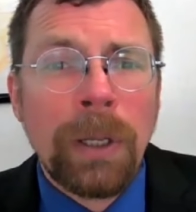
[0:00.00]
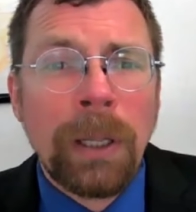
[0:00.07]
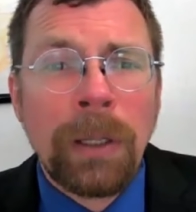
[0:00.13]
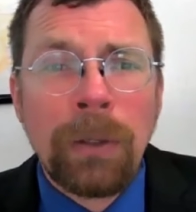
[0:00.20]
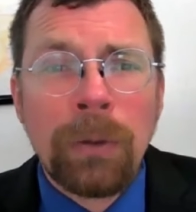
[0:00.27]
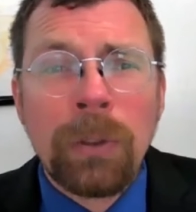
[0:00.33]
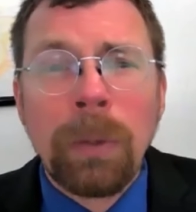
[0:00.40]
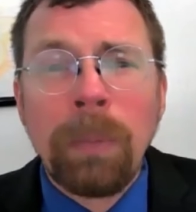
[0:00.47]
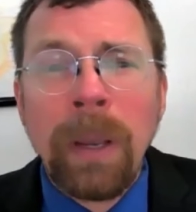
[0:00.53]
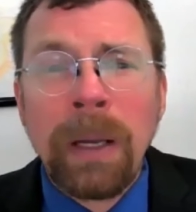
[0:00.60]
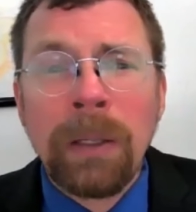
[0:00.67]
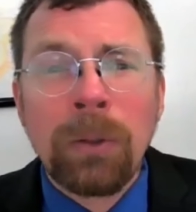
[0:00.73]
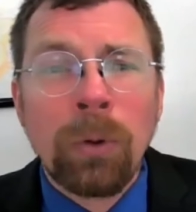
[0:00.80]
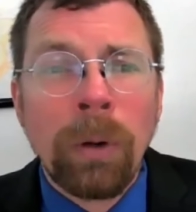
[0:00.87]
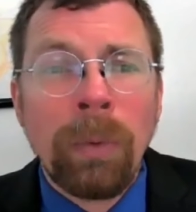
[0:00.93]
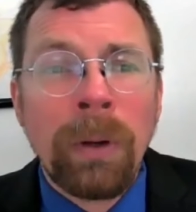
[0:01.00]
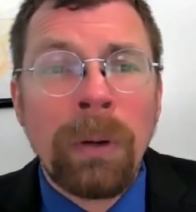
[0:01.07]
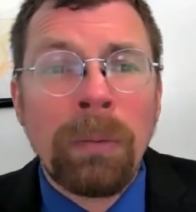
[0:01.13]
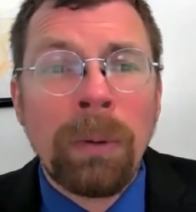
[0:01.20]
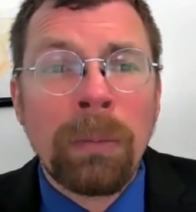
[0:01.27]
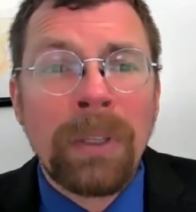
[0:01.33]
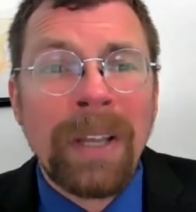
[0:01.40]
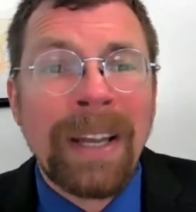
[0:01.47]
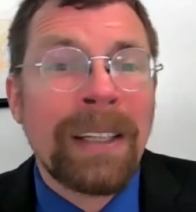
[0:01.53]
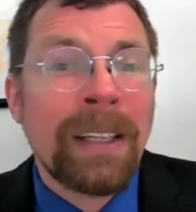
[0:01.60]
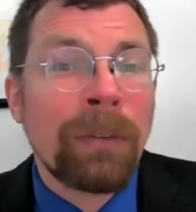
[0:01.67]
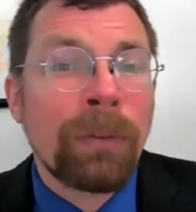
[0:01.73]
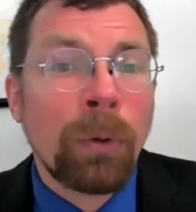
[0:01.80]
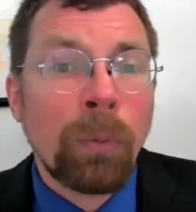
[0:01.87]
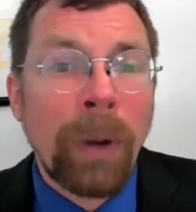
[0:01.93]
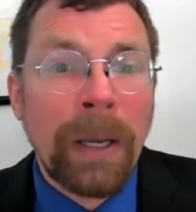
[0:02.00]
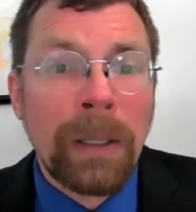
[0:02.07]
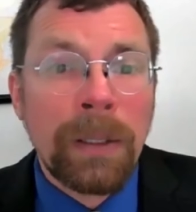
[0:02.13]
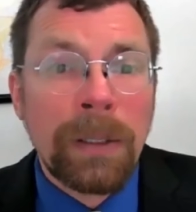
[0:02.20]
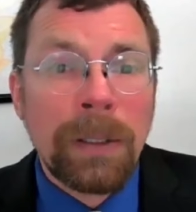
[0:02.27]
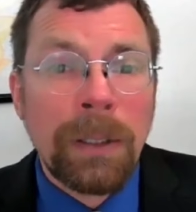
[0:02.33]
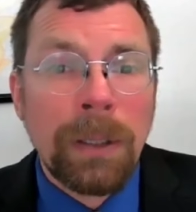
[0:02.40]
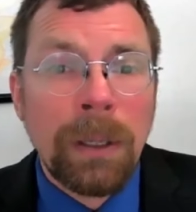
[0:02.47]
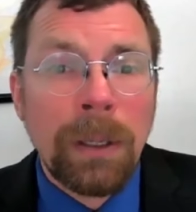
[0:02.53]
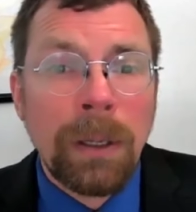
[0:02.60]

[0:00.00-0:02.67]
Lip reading: in using mandatory minimums at different rates